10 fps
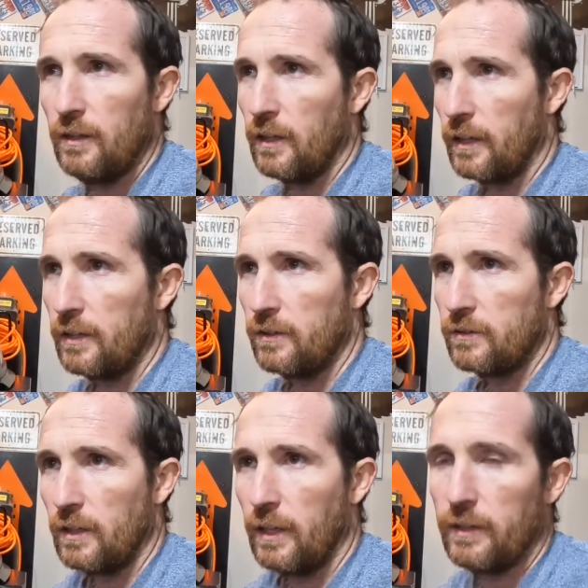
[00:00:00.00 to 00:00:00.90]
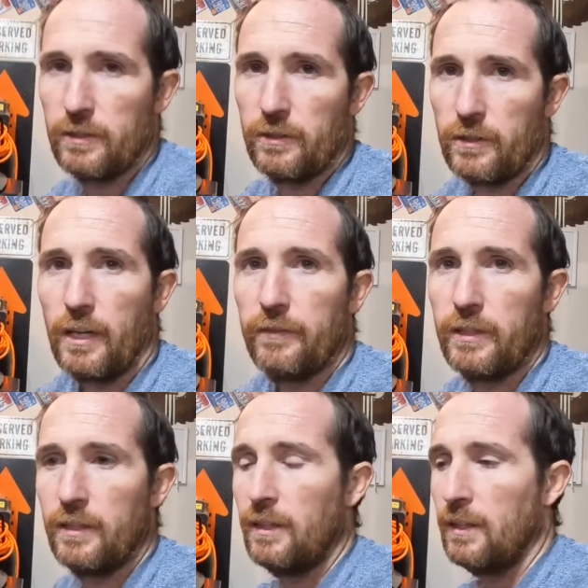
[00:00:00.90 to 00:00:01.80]
I start
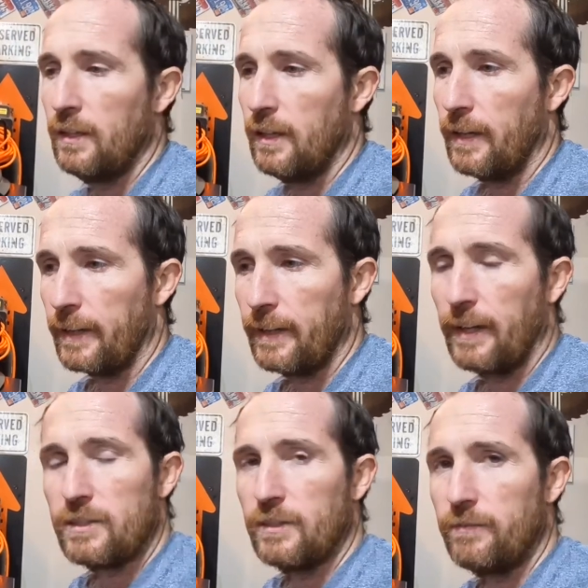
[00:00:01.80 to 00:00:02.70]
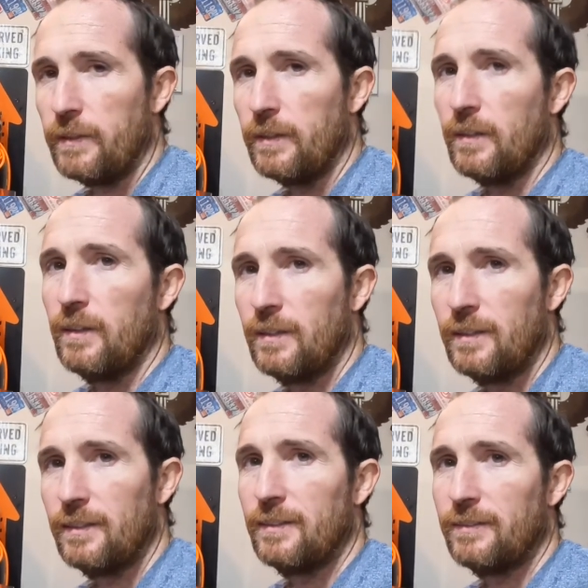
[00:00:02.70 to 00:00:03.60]
driving and I can actually feel
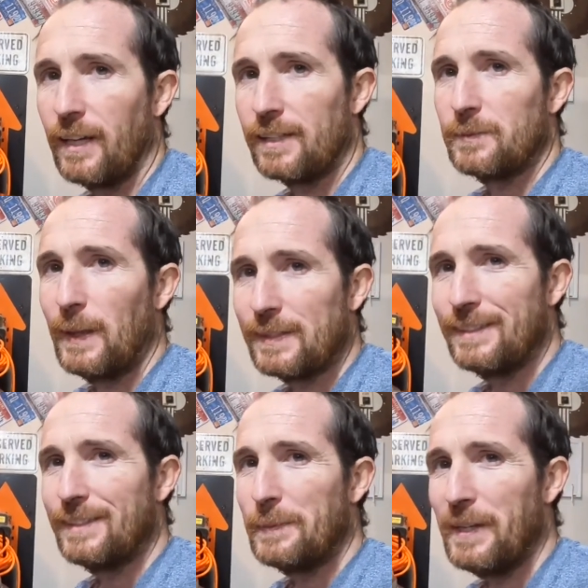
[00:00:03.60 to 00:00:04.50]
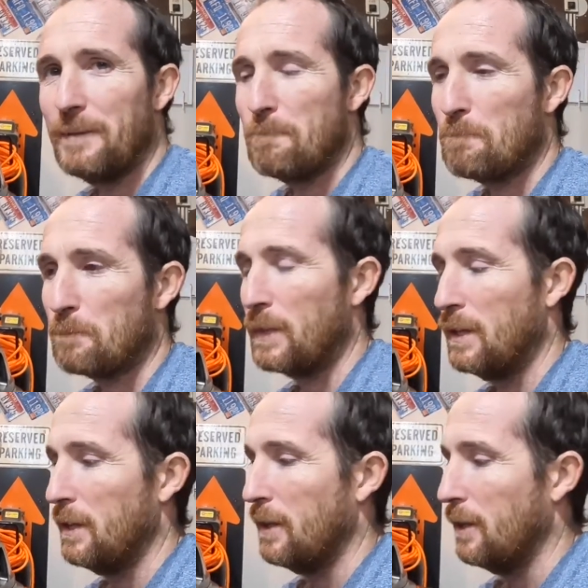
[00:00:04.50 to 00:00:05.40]
flat spots a little bit.
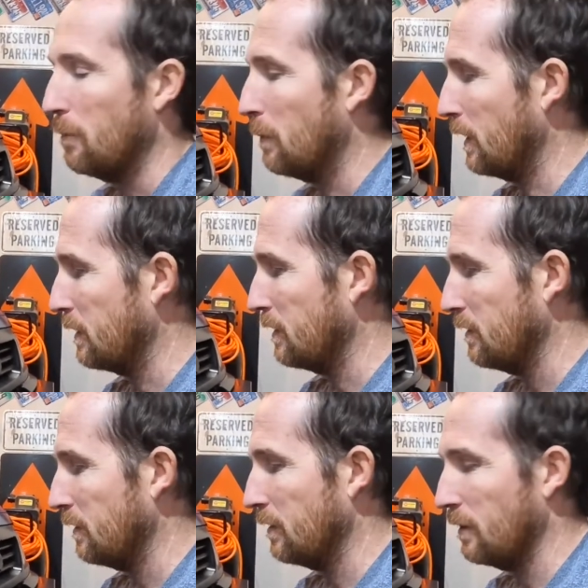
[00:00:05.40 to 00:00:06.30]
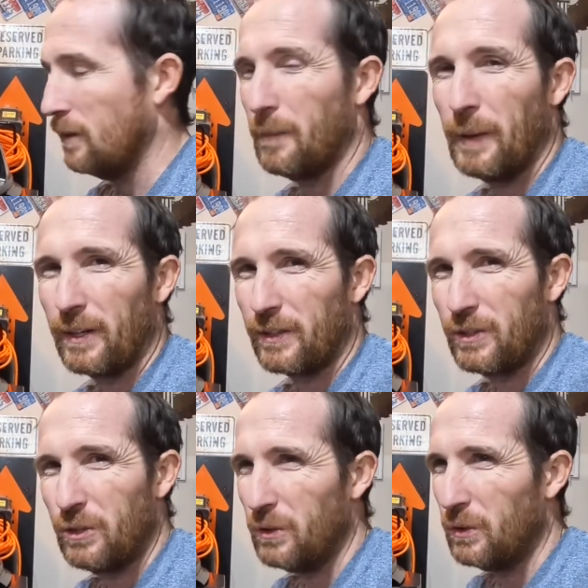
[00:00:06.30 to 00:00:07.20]
But
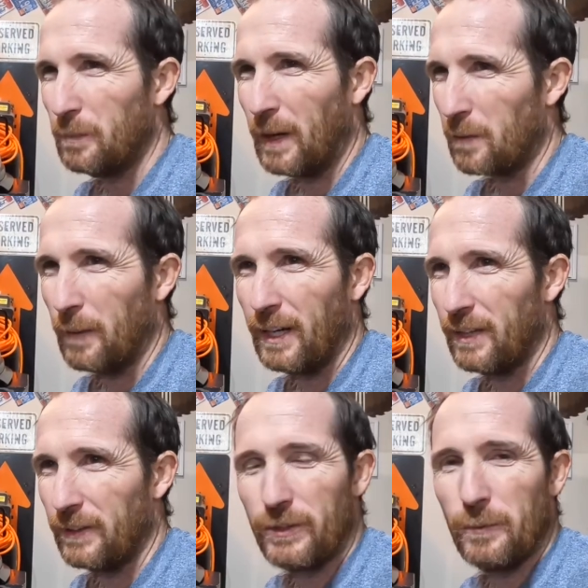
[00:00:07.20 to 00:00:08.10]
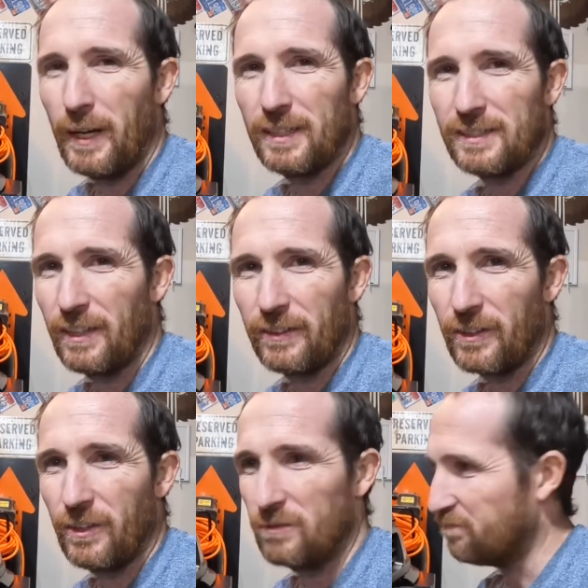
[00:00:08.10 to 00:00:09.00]
about a mile, 2 miles down the
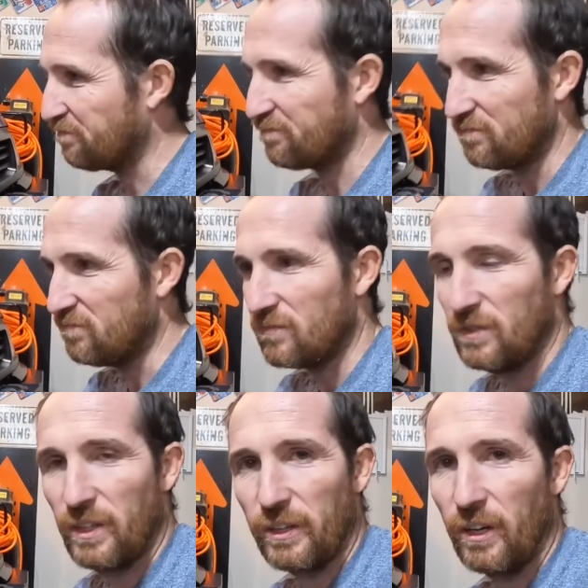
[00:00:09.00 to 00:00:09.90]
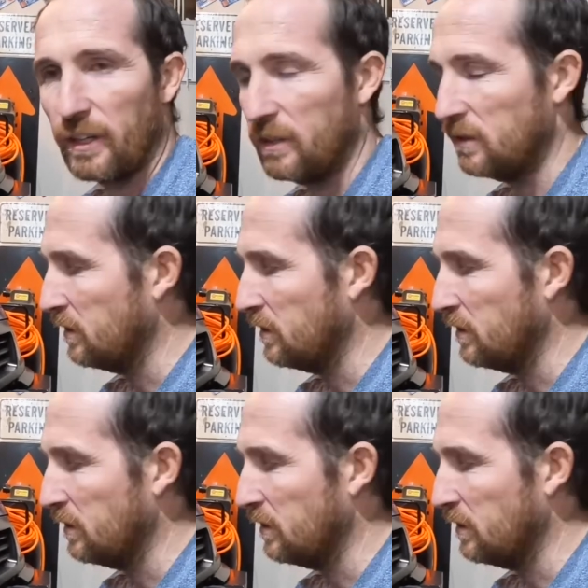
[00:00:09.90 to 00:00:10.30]
road, they're gone.